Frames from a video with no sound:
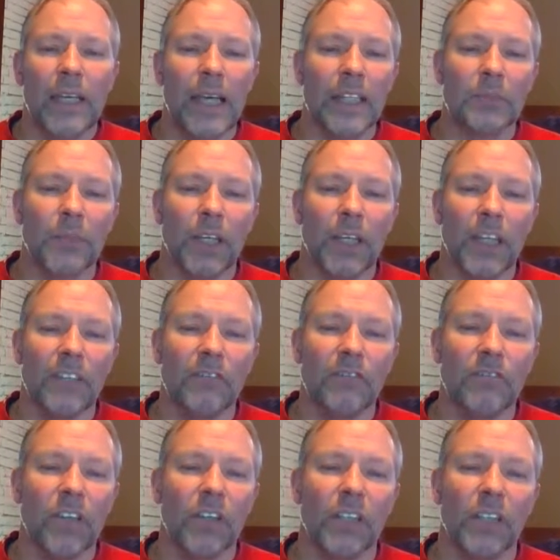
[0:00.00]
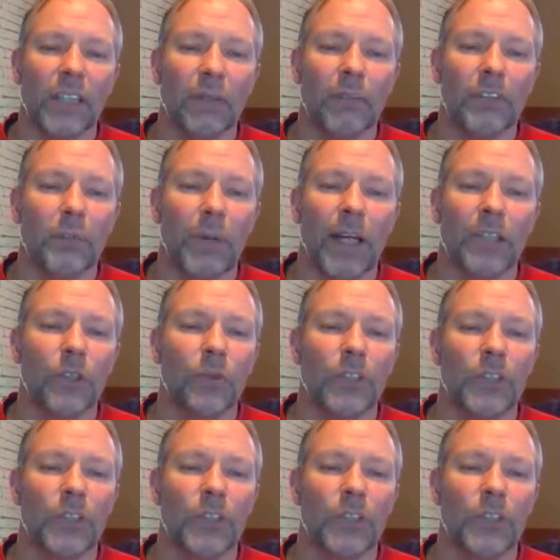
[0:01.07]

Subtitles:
as my head felt like it was about to